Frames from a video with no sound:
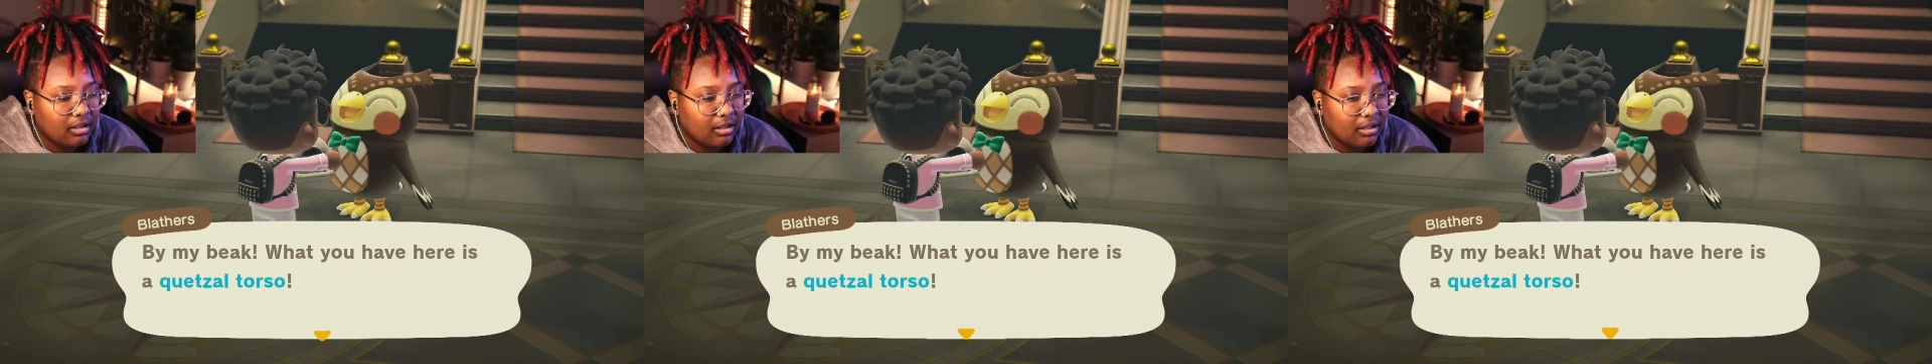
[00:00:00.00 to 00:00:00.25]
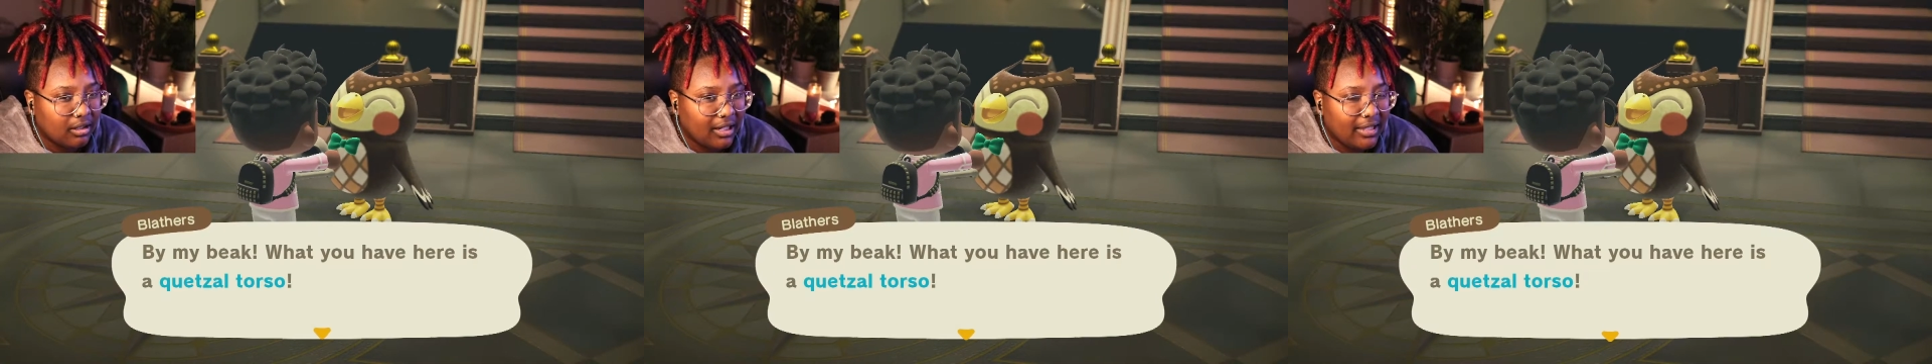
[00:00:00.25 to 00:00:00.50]

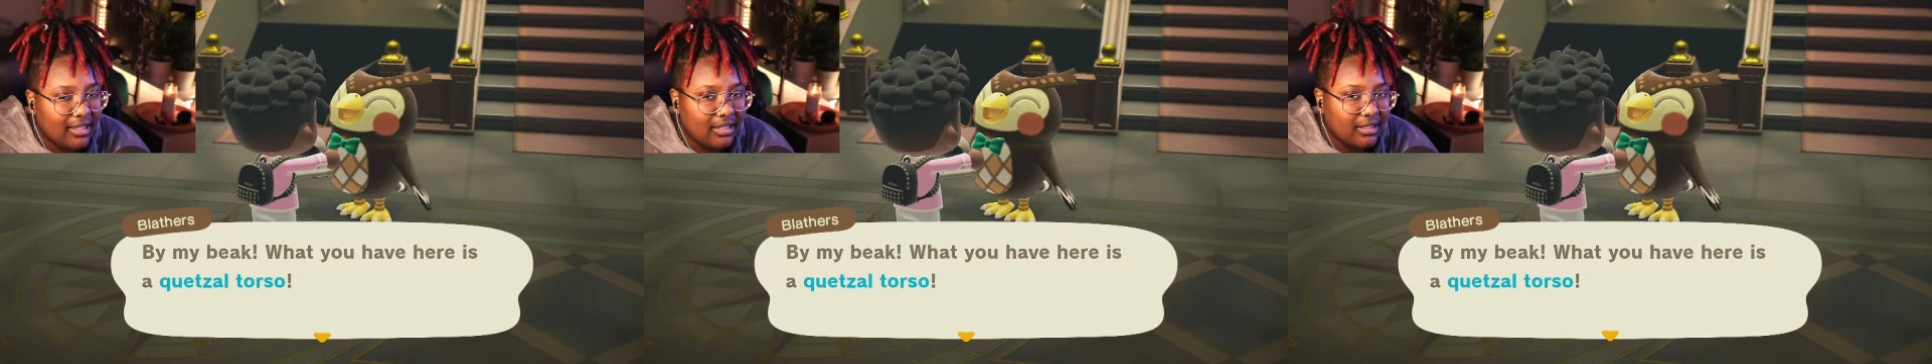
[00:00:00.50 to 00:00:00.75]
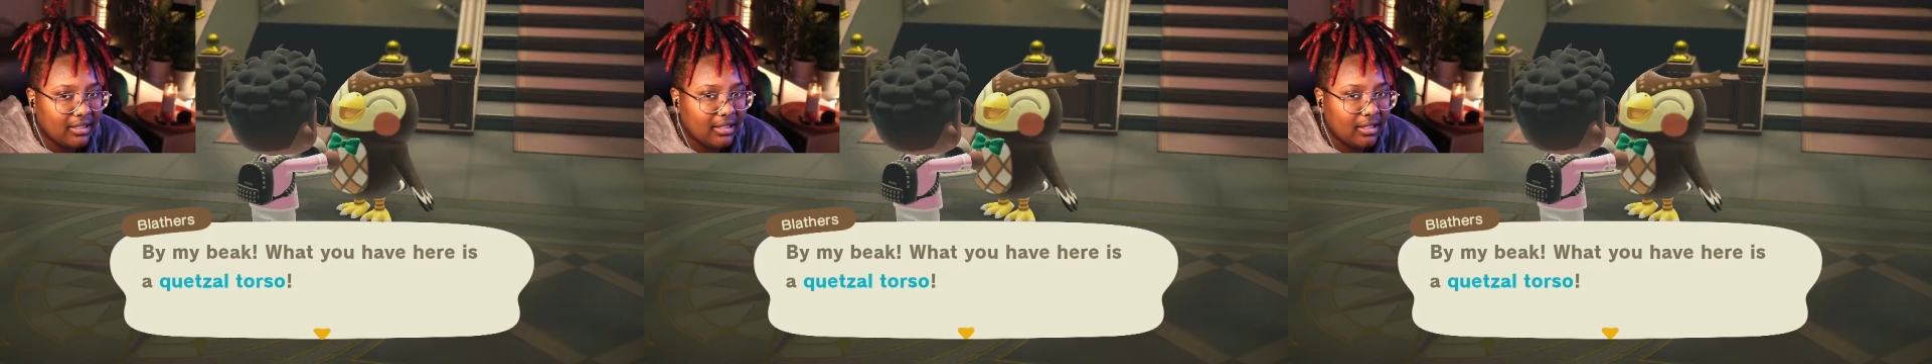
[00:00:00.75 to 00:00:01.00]
I
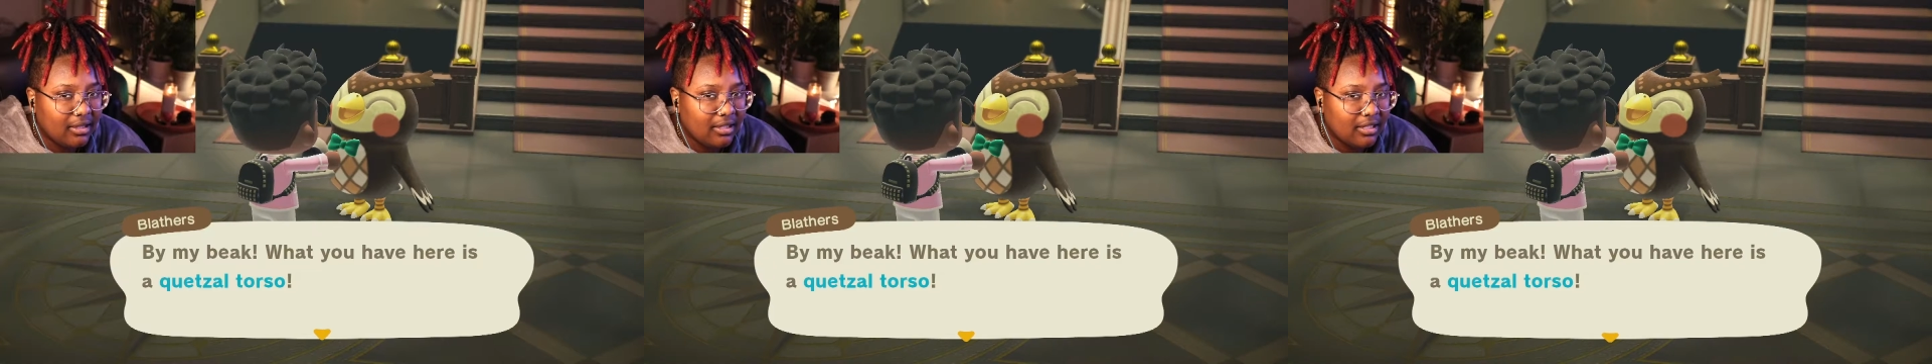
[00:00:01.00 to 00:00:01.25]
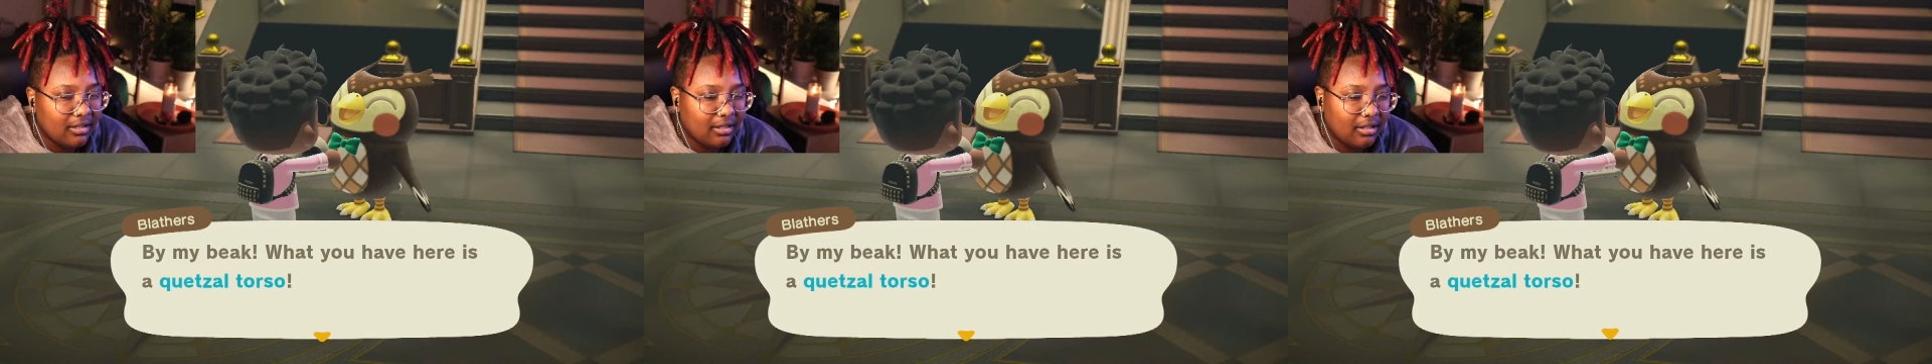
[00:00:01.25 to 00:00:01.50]
think the
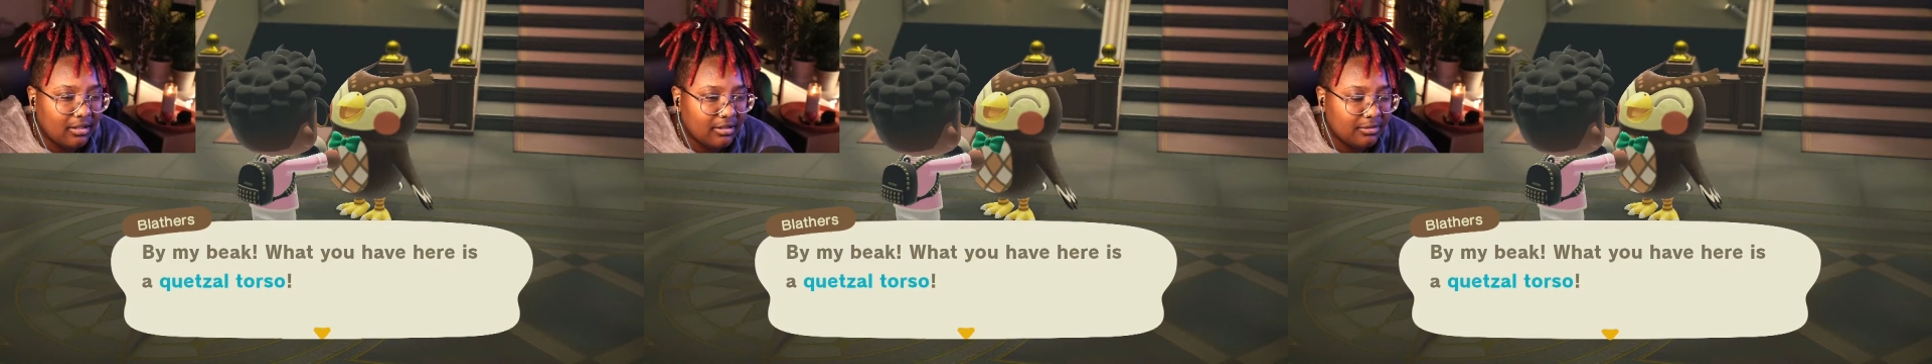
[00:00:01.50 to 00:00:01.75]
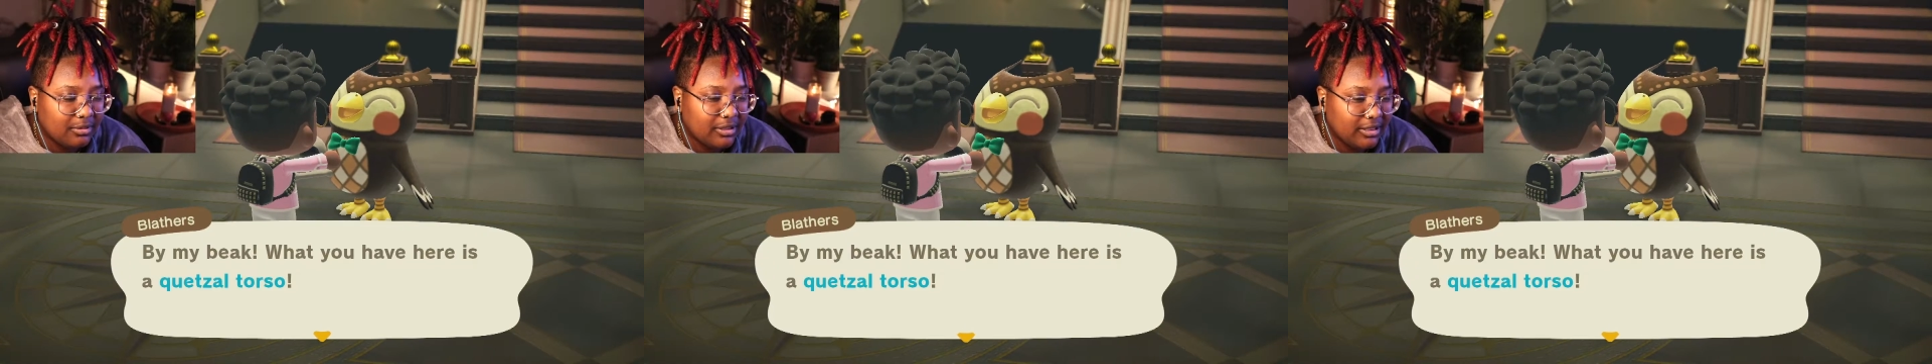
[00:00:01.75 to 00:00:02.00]
other
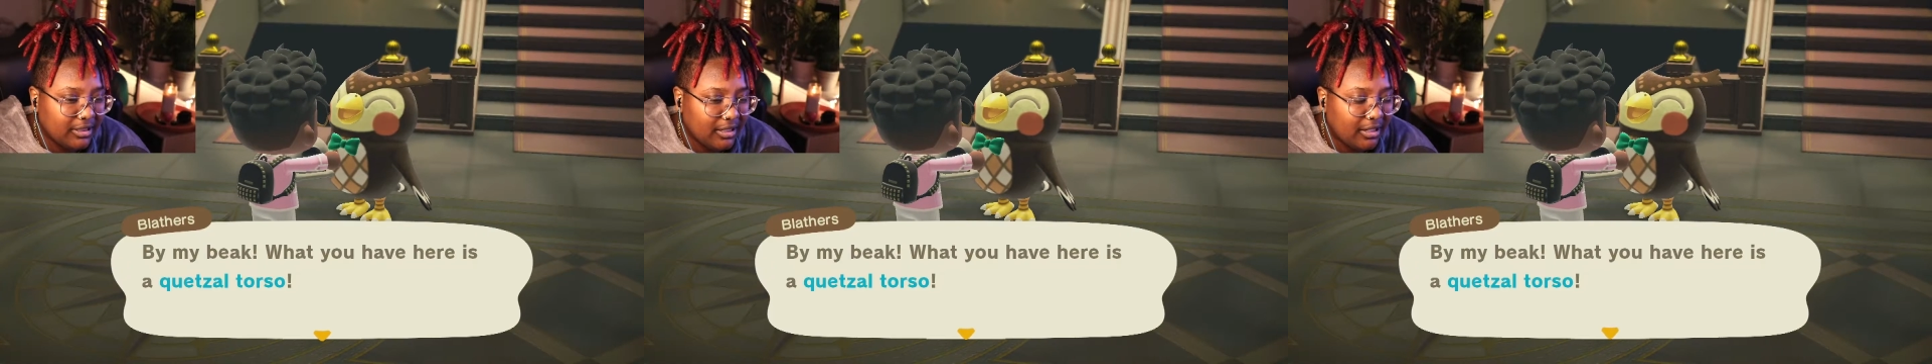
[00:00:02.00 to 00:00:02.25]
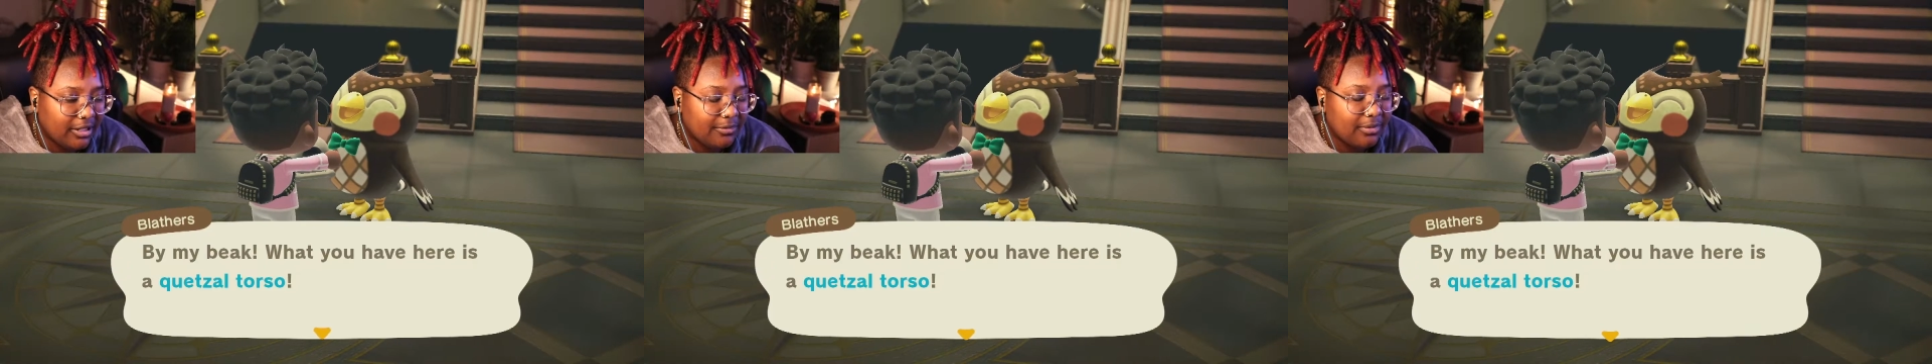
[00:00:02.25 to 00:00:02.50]
one I
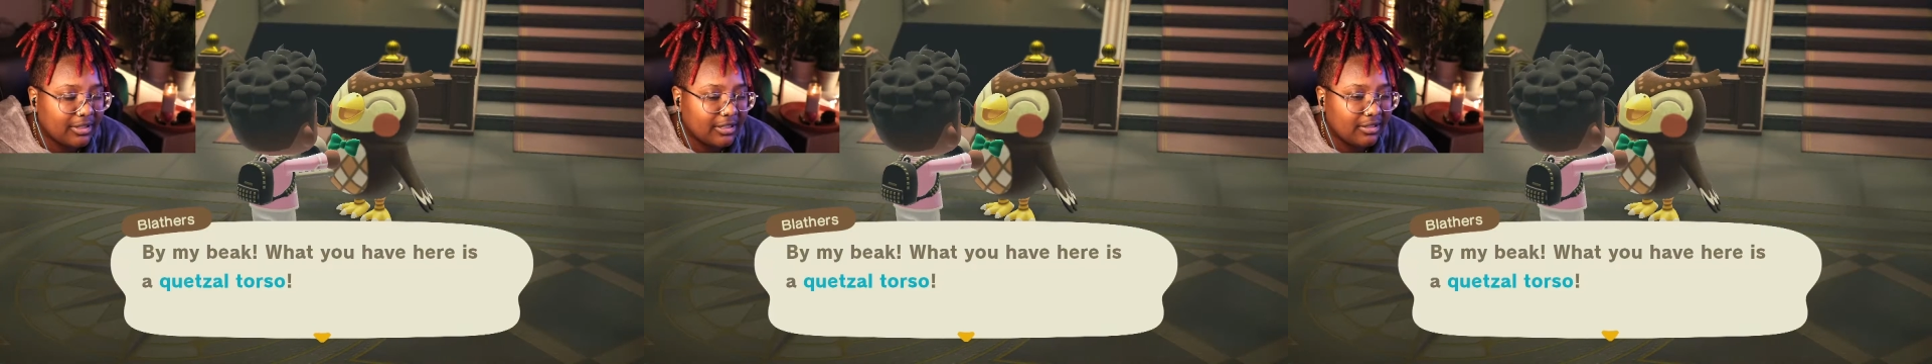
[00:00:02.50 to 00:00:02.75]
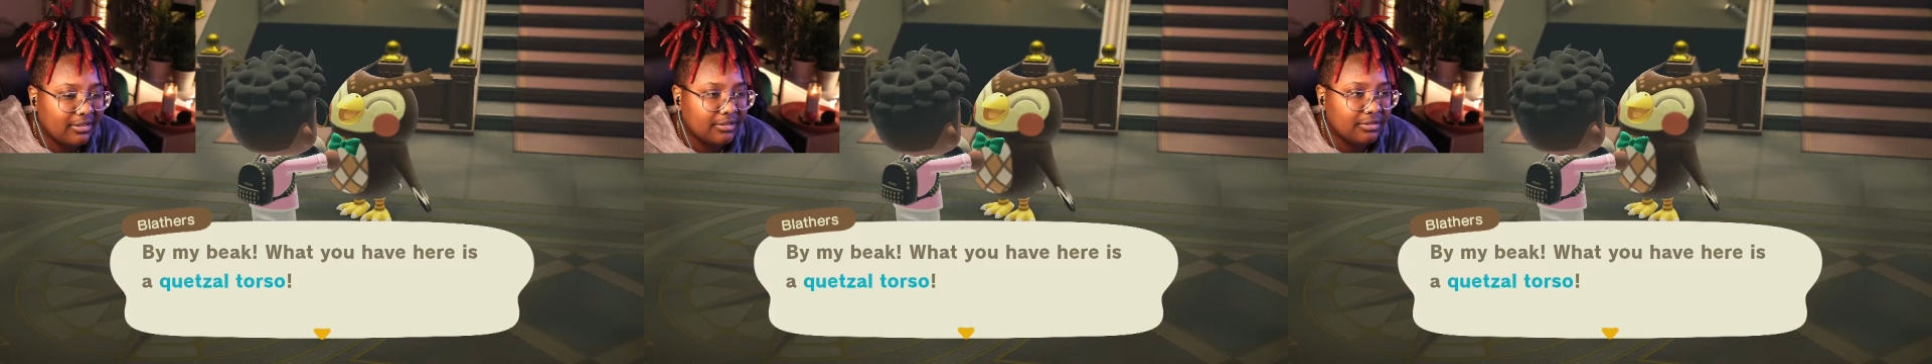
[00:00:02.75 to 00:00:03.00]
wanted to
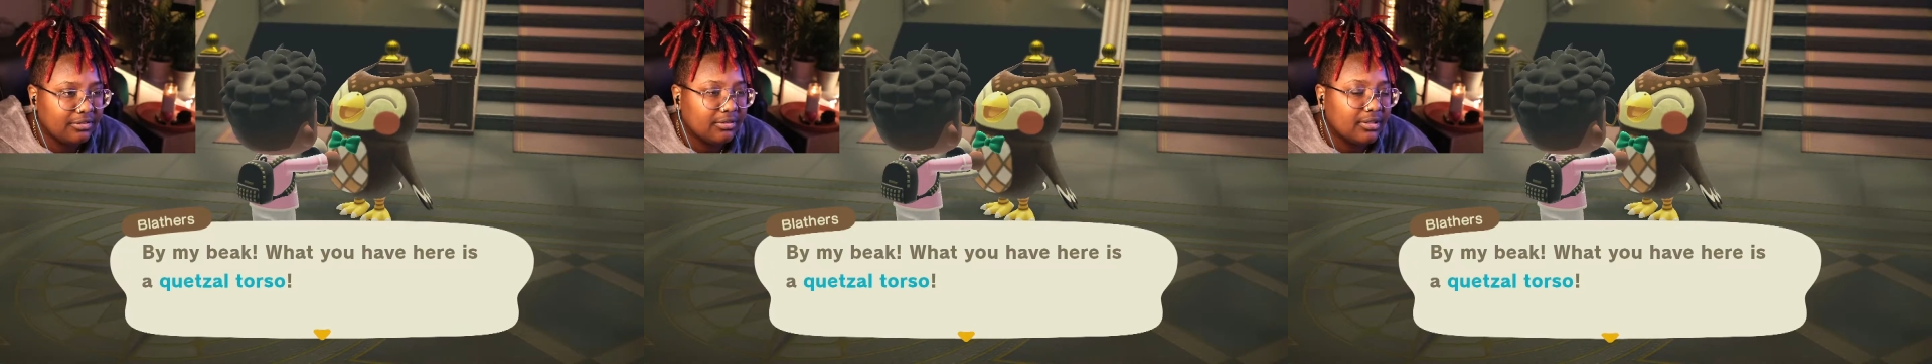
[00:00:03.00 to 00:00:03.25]
do